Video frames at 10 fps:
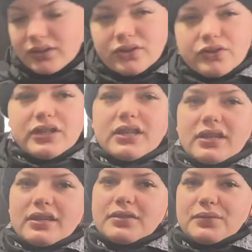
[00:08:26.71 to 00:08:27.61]
You did
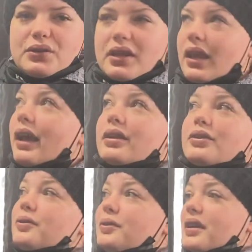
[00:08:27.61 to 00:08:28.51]
enough. You ain't had to do
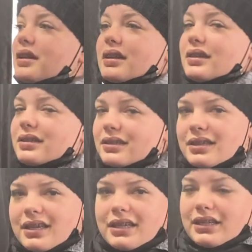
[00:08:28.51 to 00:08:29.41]
none of this.
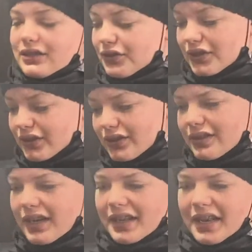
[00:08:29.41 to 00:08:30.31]
It's just
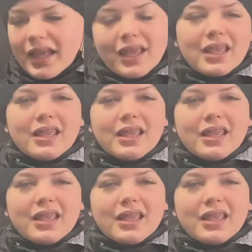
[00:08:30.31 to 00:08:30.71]
a day.